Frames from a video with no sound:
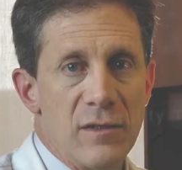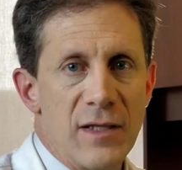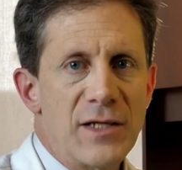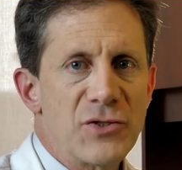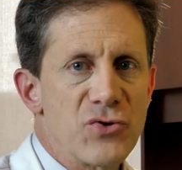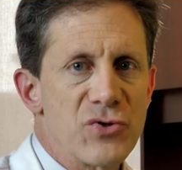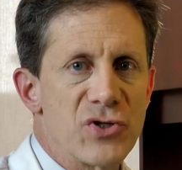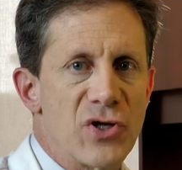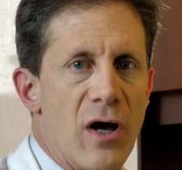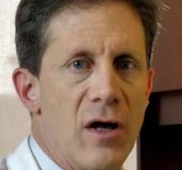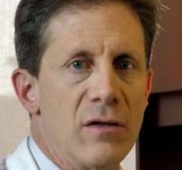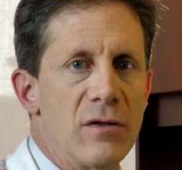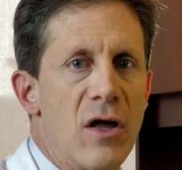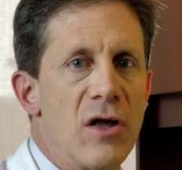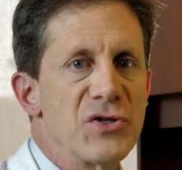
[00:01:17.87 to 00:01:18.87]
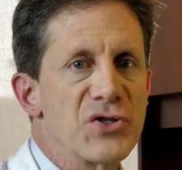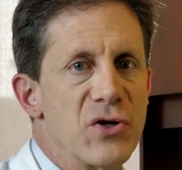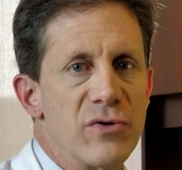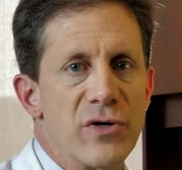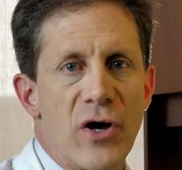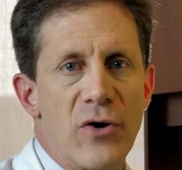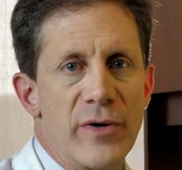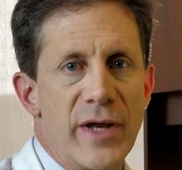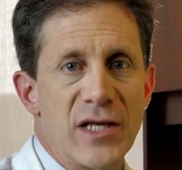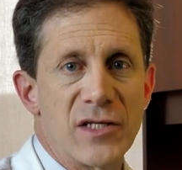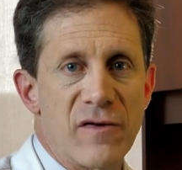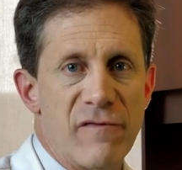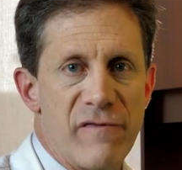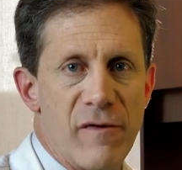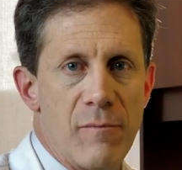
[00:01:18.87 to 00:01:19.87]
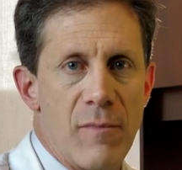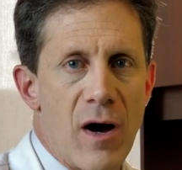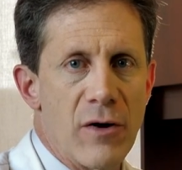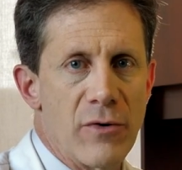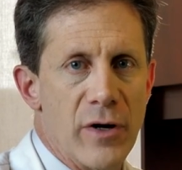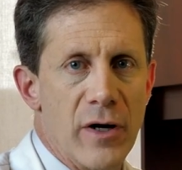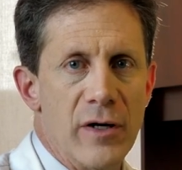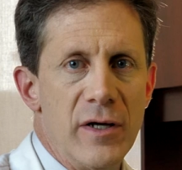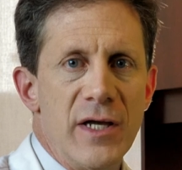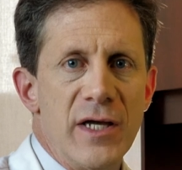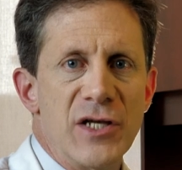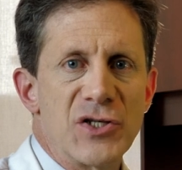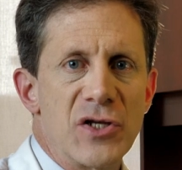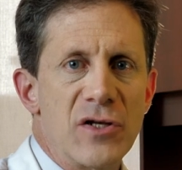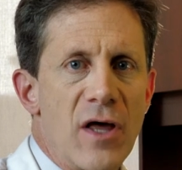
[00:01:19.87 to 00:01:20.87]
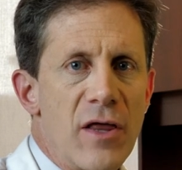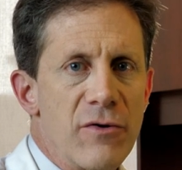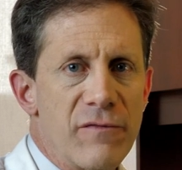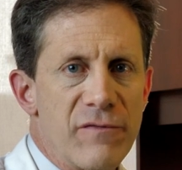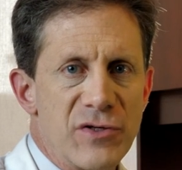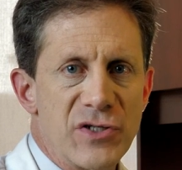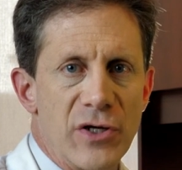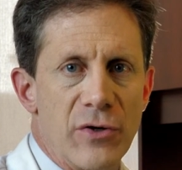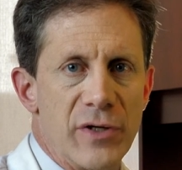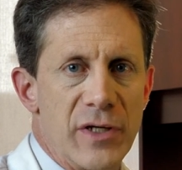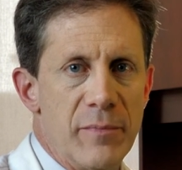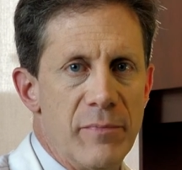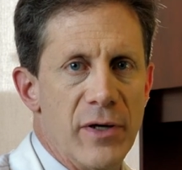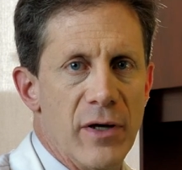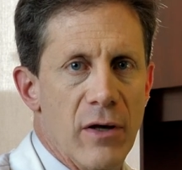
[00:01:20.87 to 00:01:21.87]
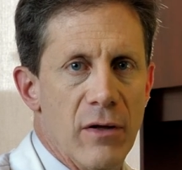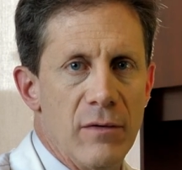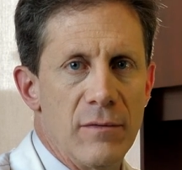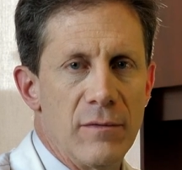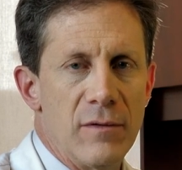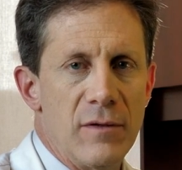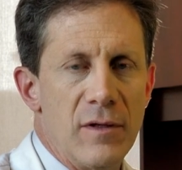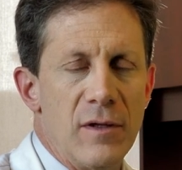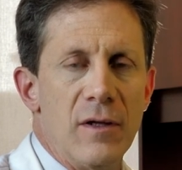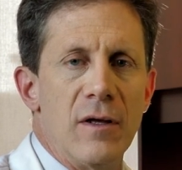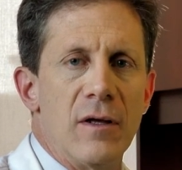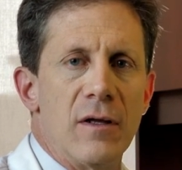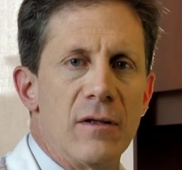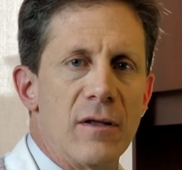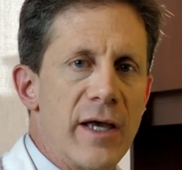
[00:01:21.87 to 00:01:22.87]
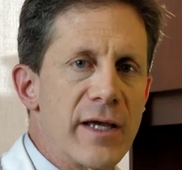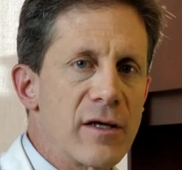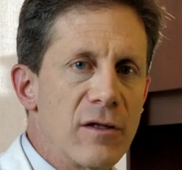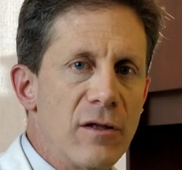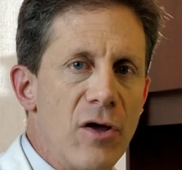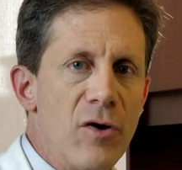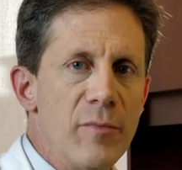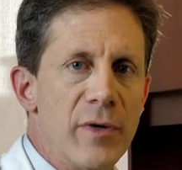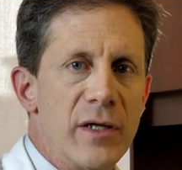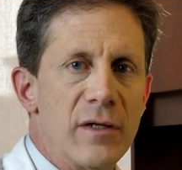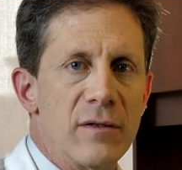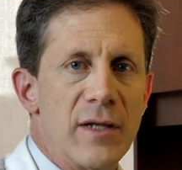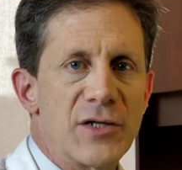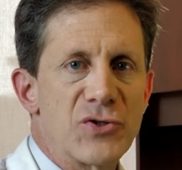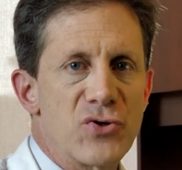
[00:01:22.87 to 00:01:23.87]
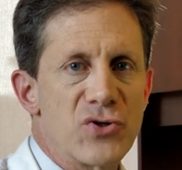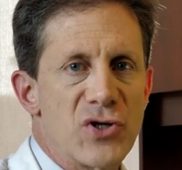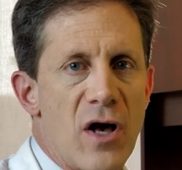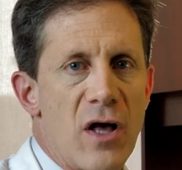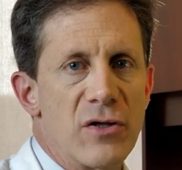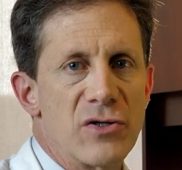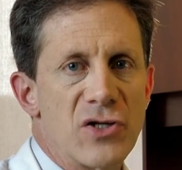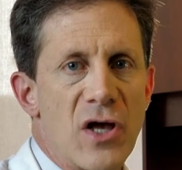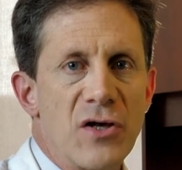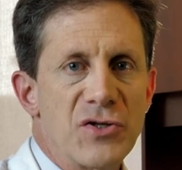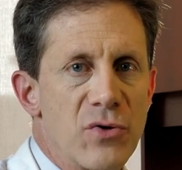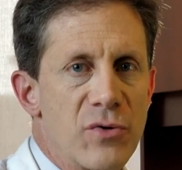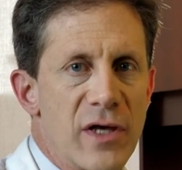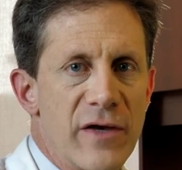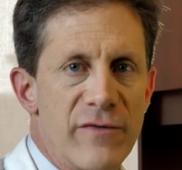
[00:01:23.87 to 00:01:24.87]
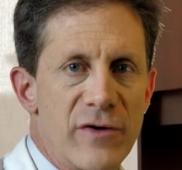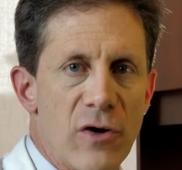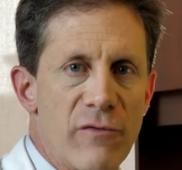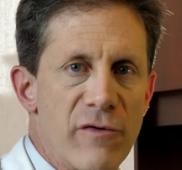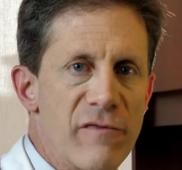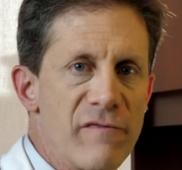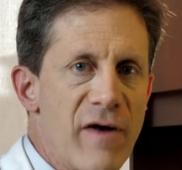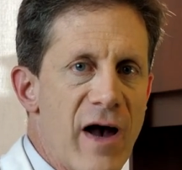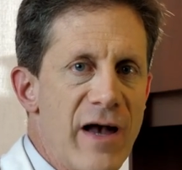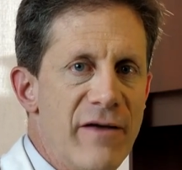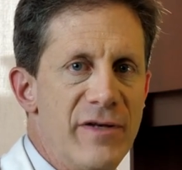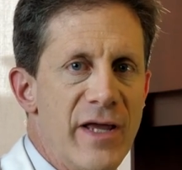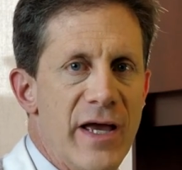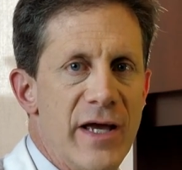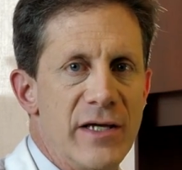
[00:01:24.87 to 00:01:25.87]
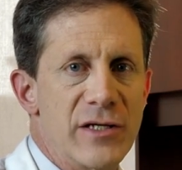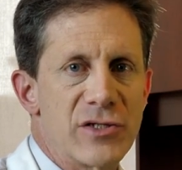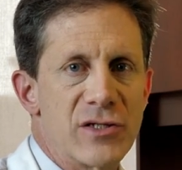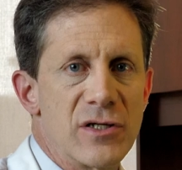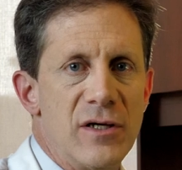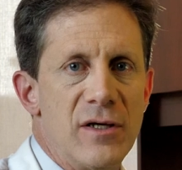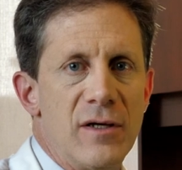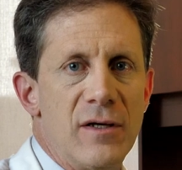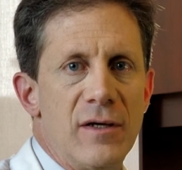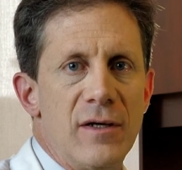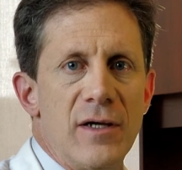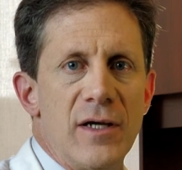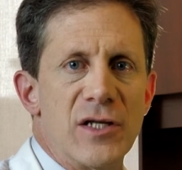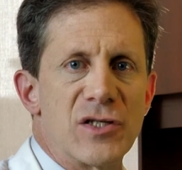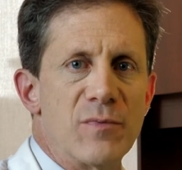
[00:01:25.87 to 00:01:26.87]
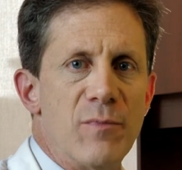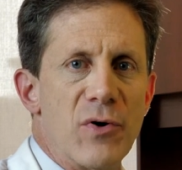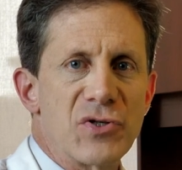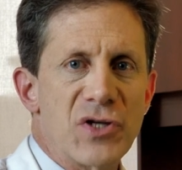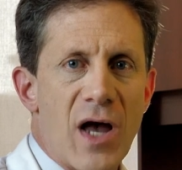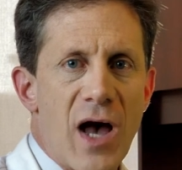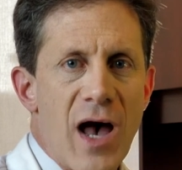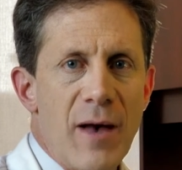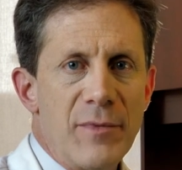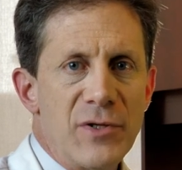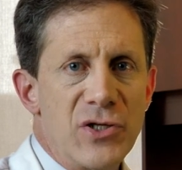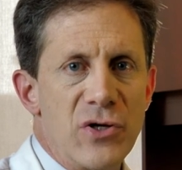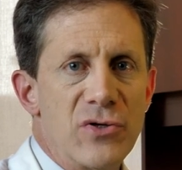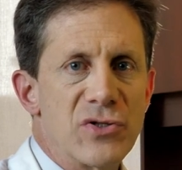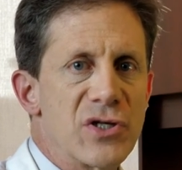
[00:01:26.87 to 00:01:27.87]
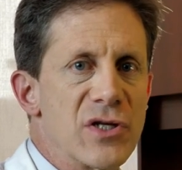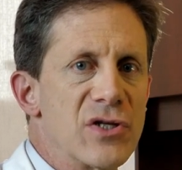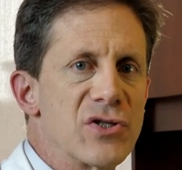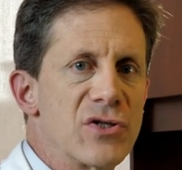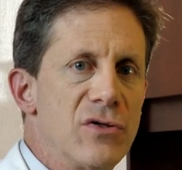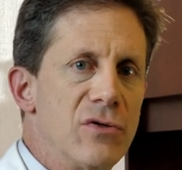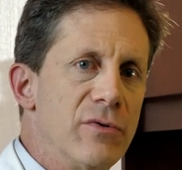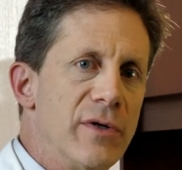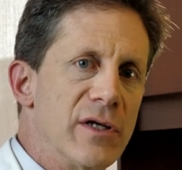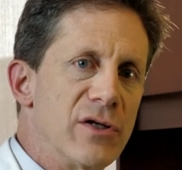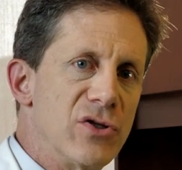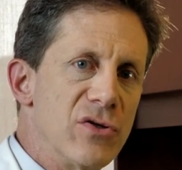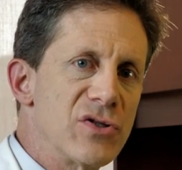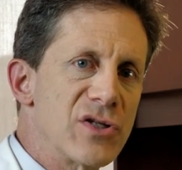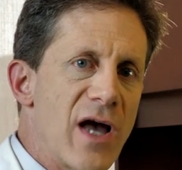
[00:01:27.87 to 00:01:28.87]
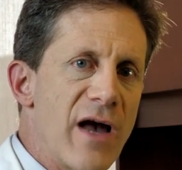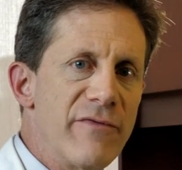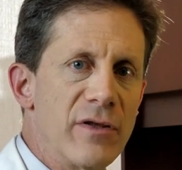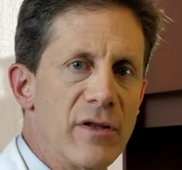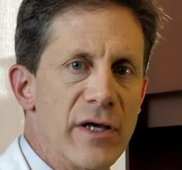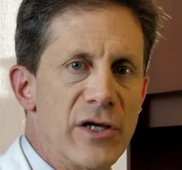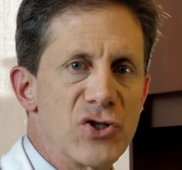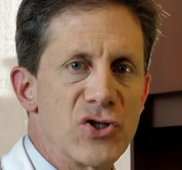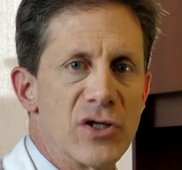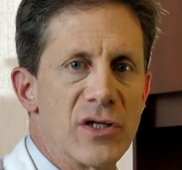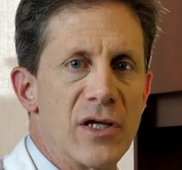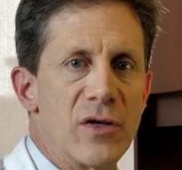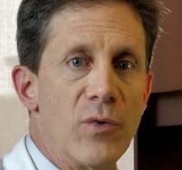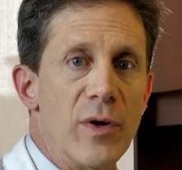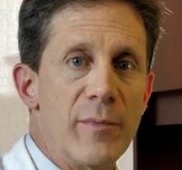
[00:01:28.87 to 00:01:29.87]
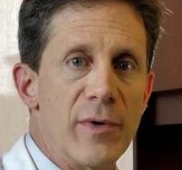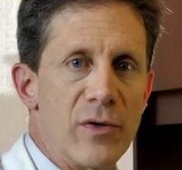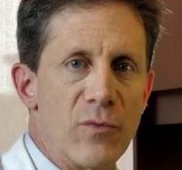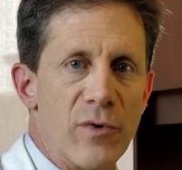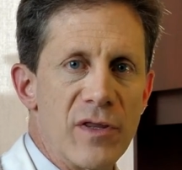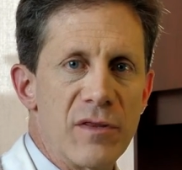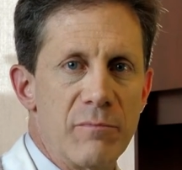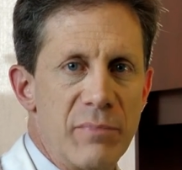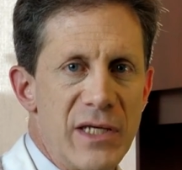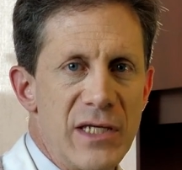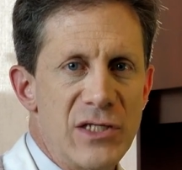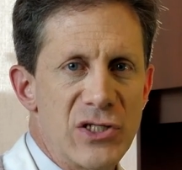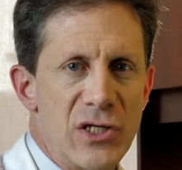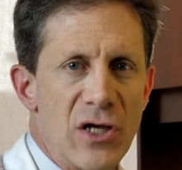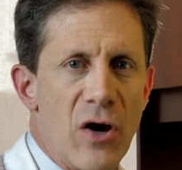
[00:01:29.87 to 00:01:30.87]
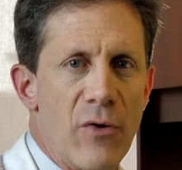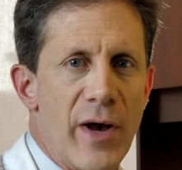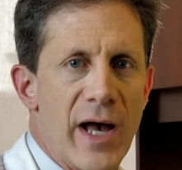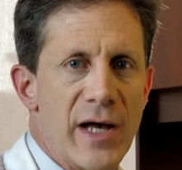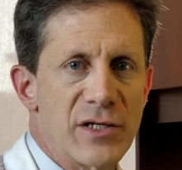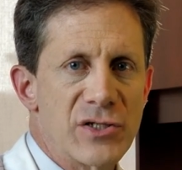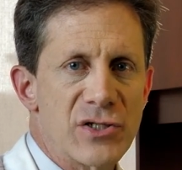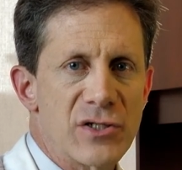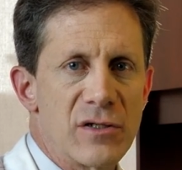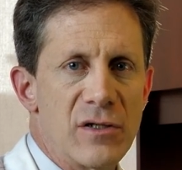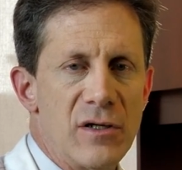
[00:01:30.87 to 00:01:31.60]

Letrozole, also known as Femara, is another fertility pill. Like Clomid, letrozole is also given over five days. Its most common use is to induce ovulation in women with P C O S.